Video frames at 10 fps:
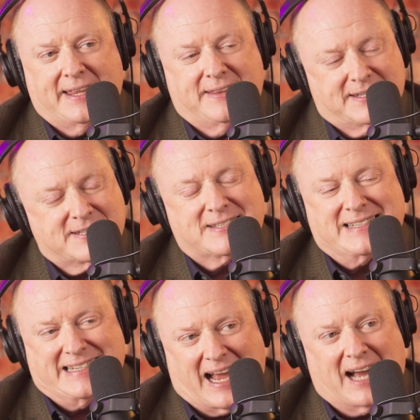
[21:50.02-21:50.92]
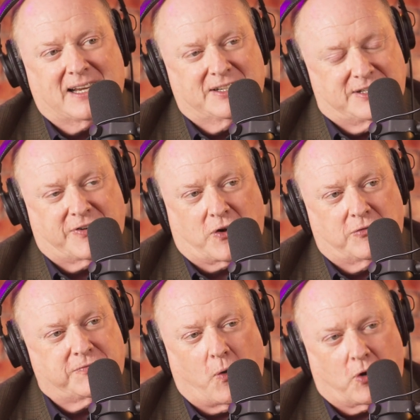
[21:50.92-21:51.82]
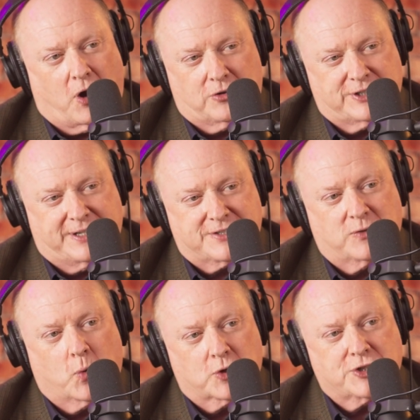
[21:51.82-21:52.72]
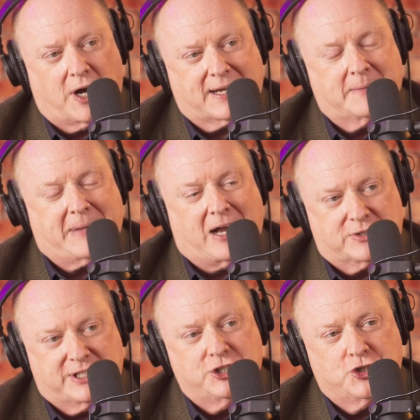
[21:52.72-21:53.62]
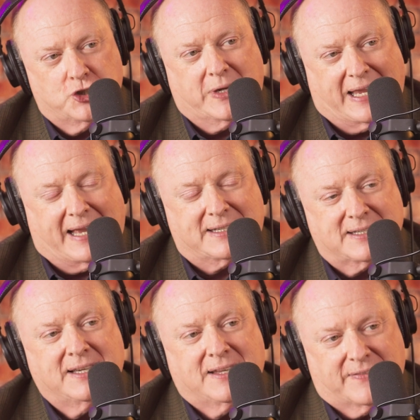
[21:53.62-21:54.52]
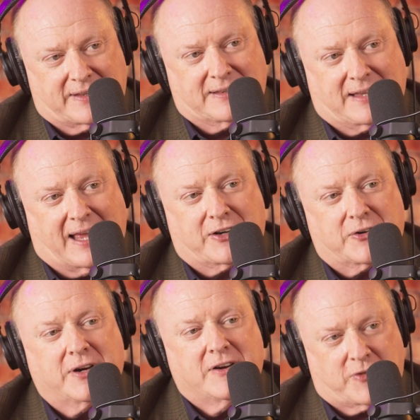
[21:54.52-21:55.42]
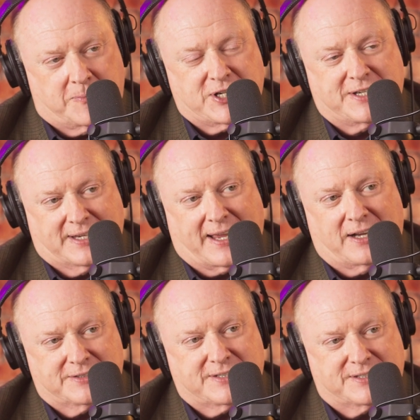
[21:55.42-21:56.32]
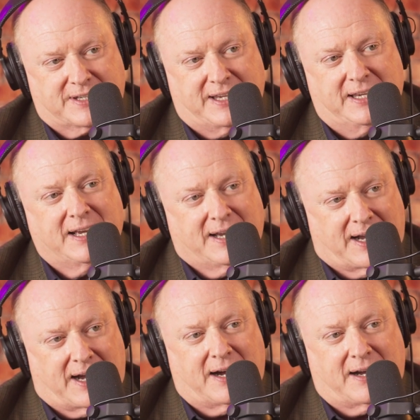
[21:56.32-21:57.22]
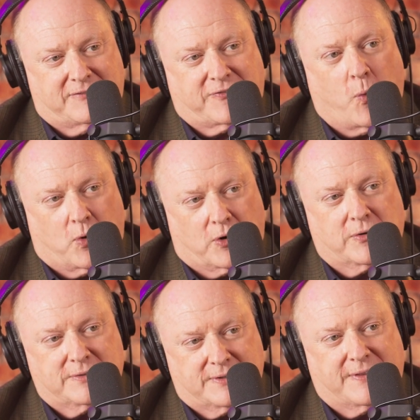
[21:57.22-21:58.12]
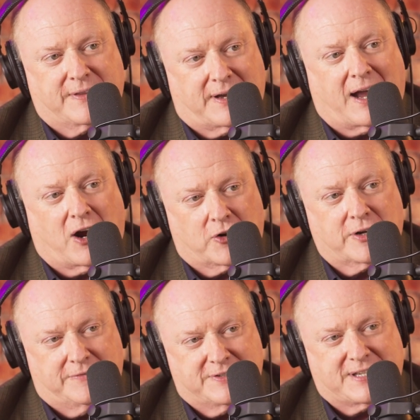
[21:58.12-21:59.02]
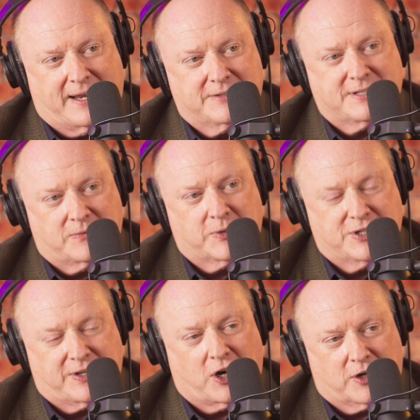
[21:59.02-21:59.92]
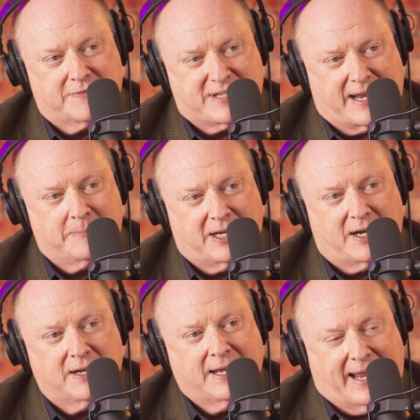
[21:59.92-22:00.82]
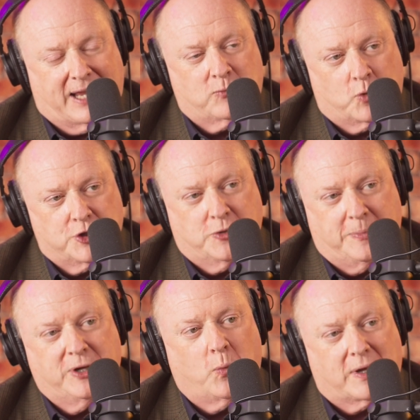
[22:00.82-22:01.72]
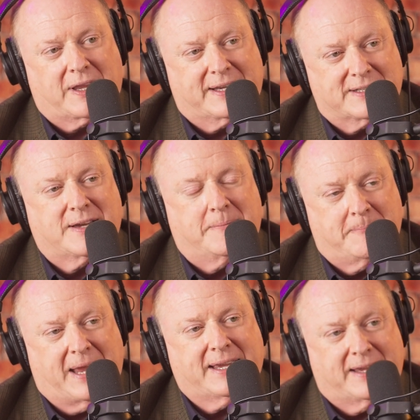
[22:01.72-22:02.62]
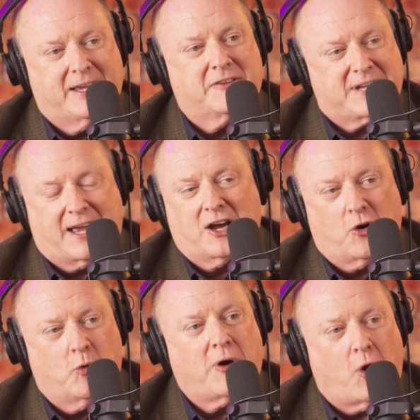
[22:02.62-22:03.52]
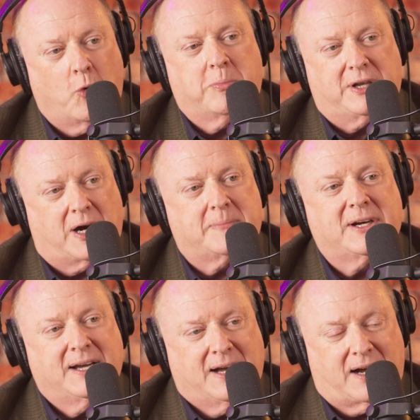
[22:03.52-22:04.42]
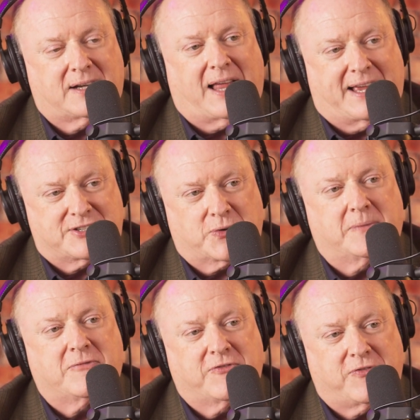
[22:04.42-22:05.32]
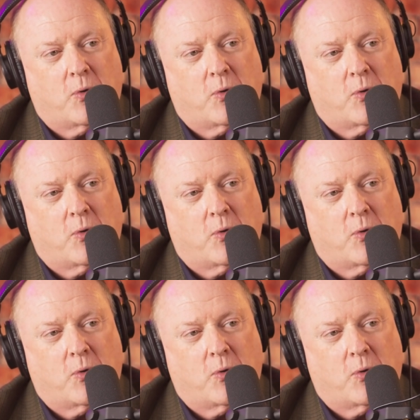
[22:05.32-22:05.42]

This is not a difficult phone call, Jason. We're talking about, did you get the letter from Jason Galasinski for the heart of reaching the heart of Zambia? And would you be willing to make a gift to help open up a classroom for